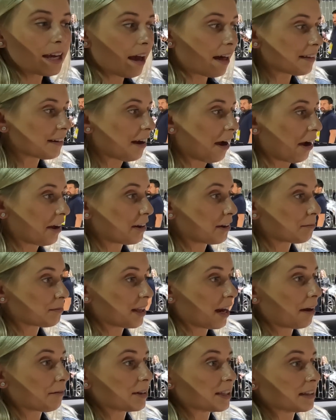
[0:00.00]
other item
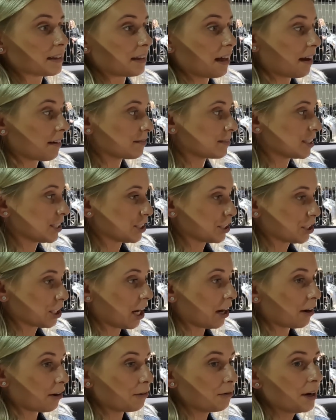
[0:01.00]
that I would love to
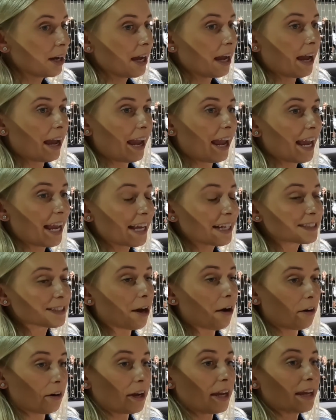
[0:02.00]
show is
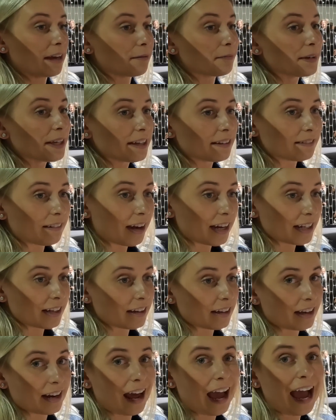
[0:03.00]
our ambient
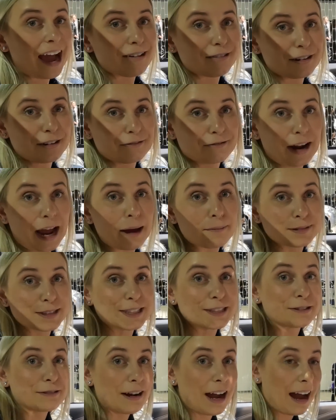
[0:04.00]
lighting and how it wraps
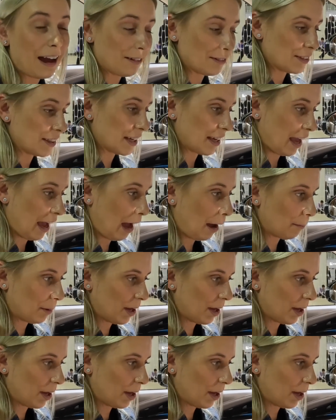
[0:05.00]
throughout the cabin.